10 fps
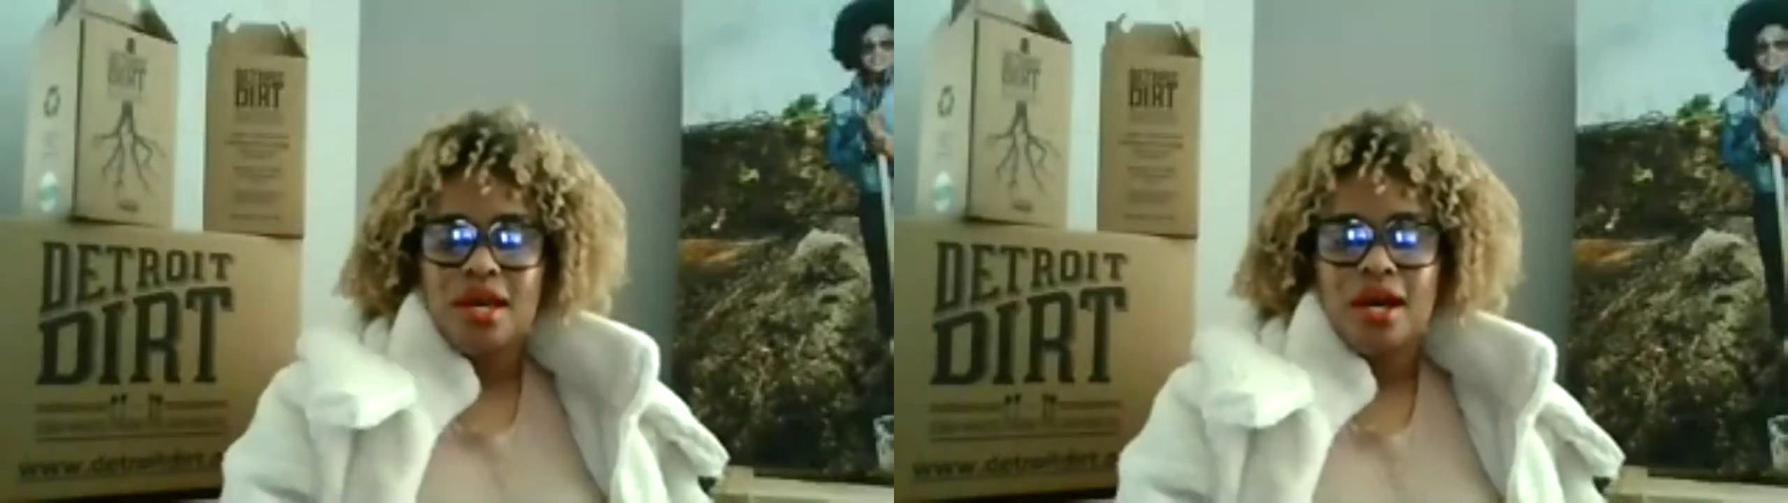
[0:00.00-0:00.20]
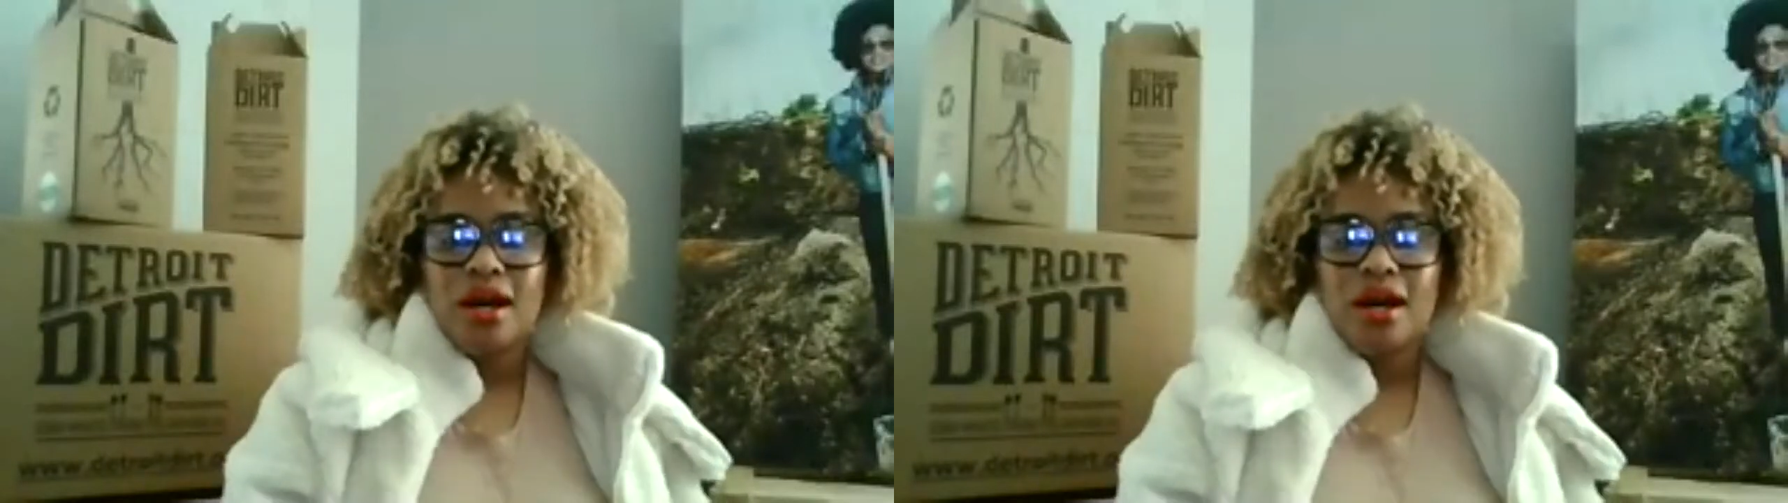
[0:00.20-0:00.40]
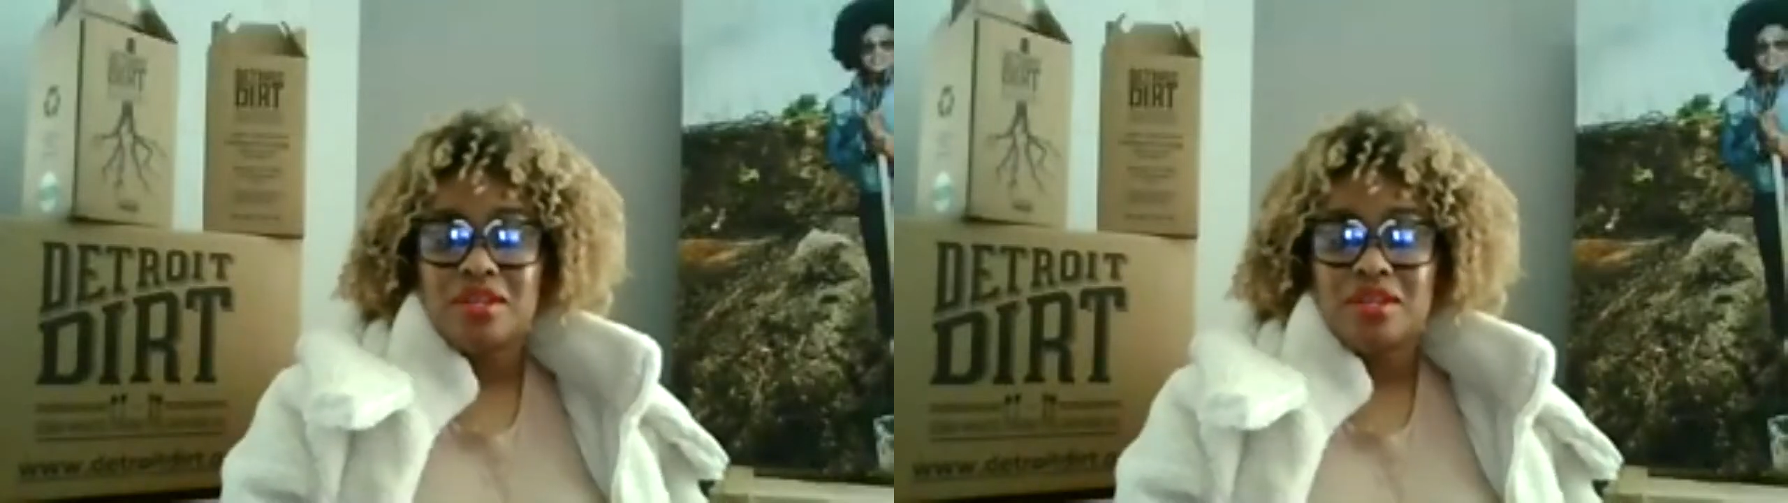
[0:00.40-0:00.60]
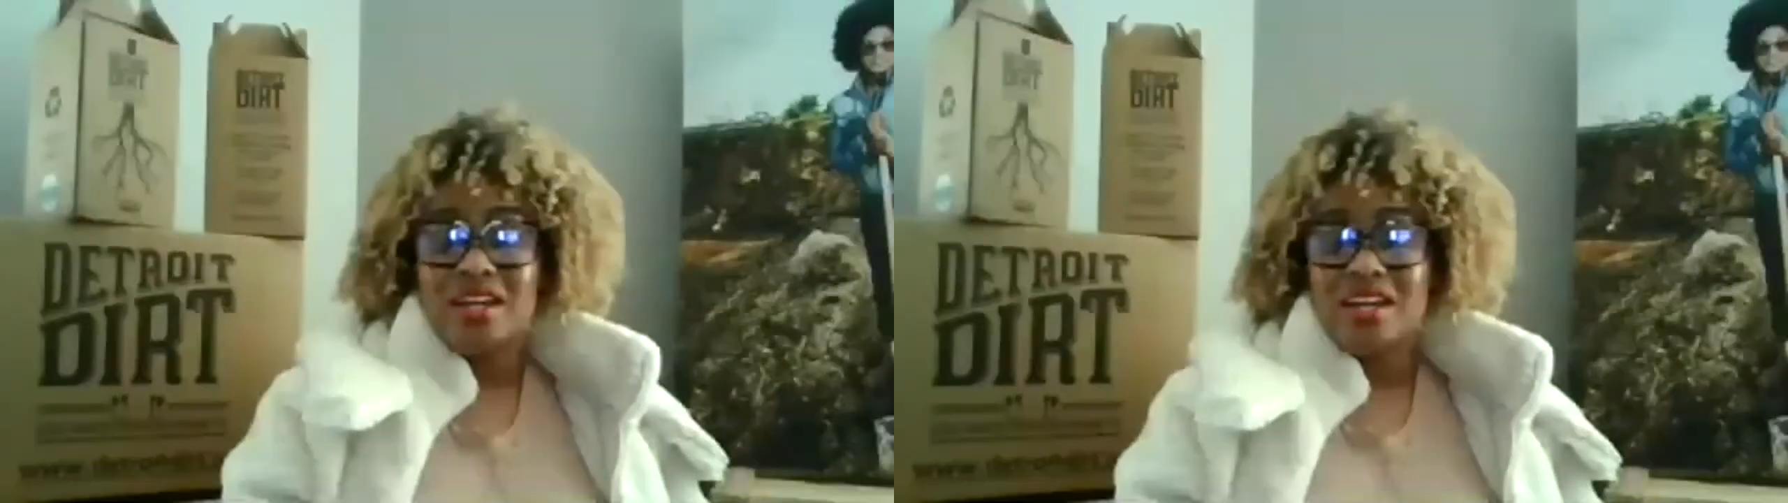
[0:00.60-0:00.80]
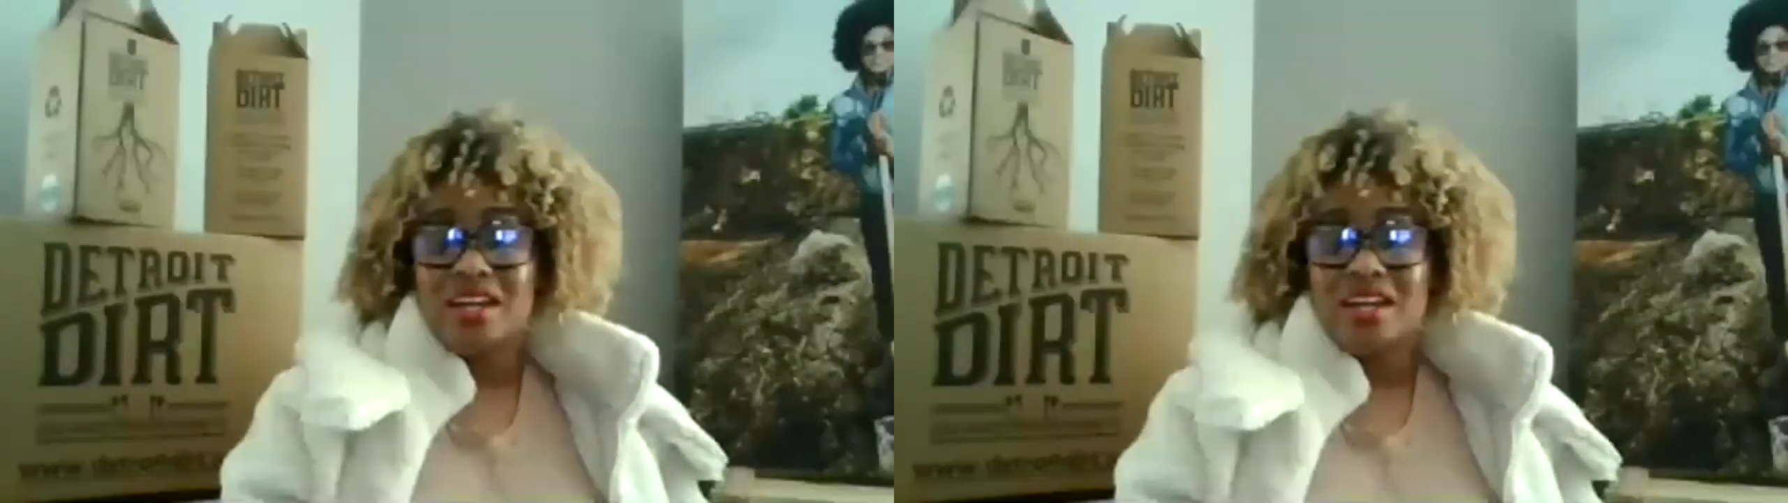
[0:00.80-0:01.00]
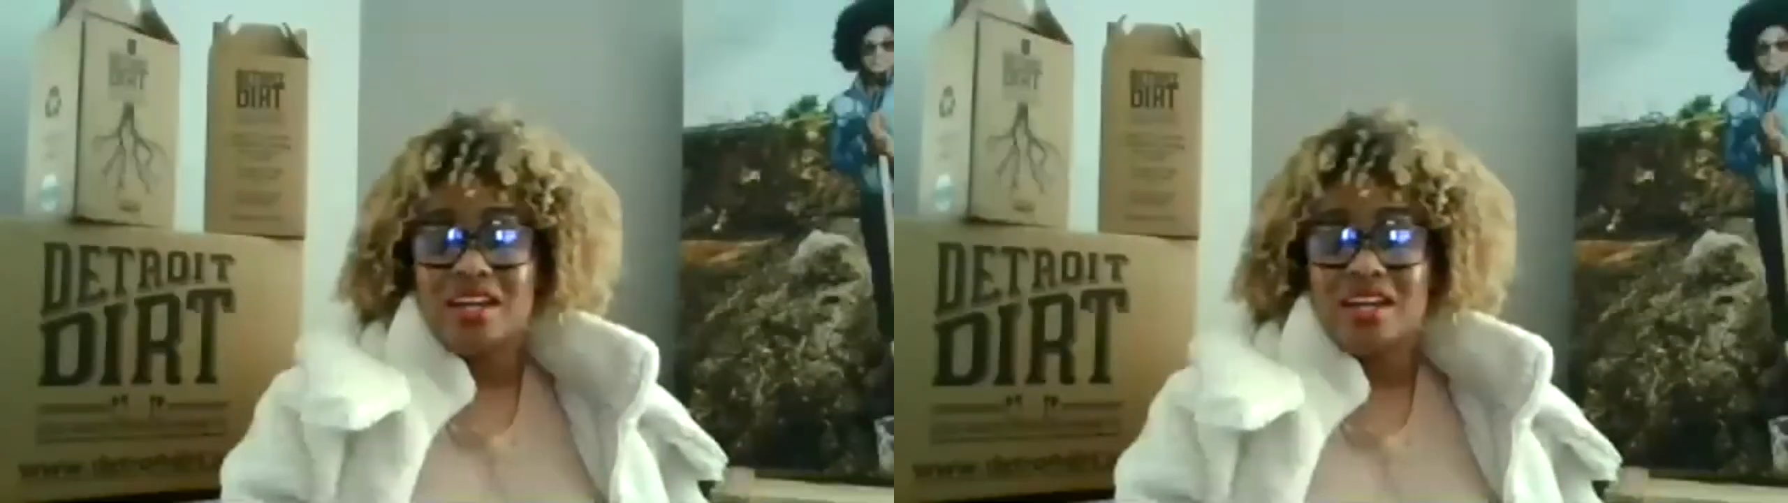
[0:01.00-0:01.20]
And I think that the